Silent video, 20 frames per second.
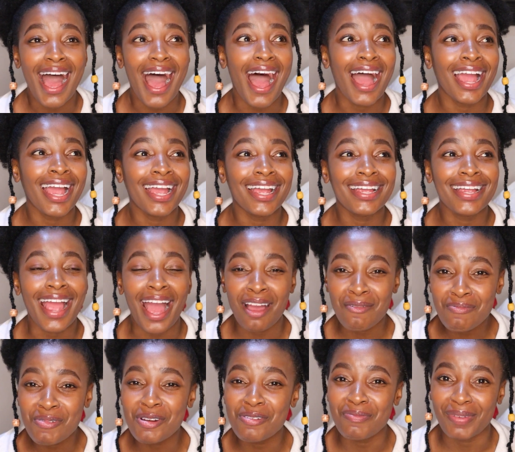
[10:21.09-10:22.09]

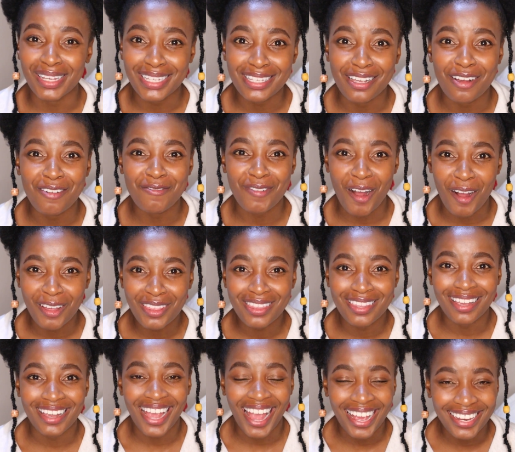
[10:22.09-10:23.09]
I put myself out
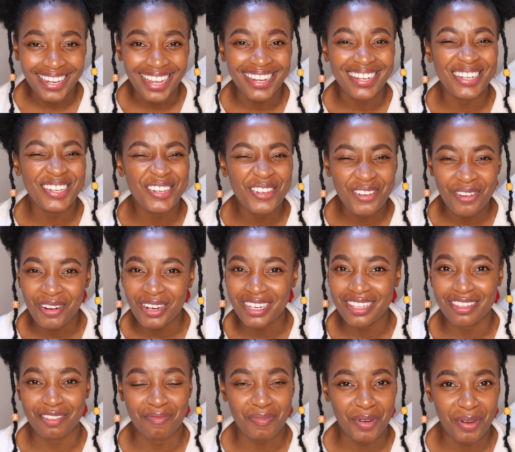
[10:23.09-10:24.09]
there and I
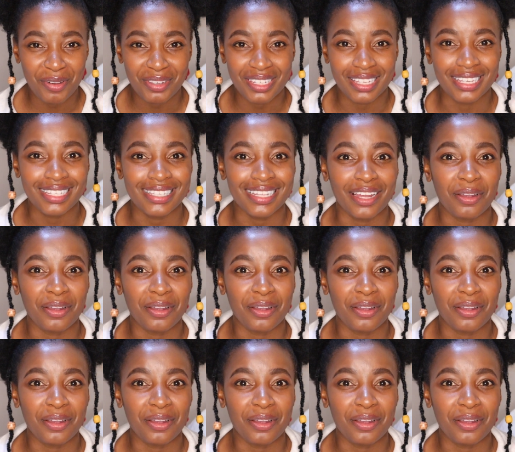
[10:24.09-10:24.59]
enjoyed the process.